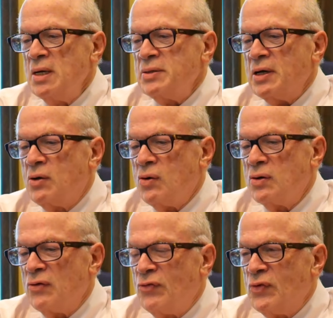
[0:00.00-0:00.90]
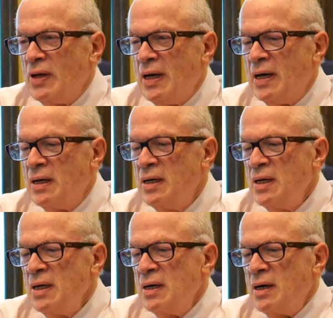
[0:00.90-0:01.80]
They call it a flag,
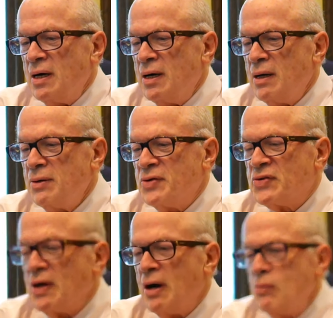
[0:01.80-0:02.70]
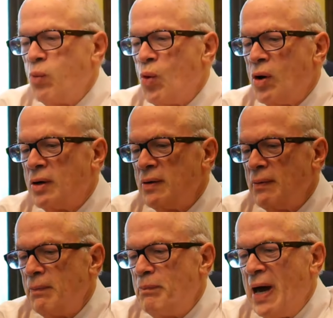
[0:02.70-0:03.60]
the sidewalk
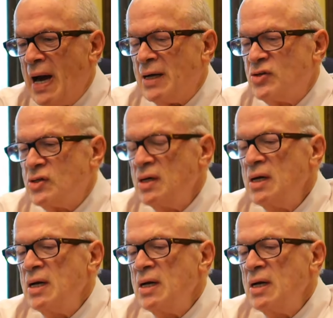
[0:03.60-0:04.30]
patch.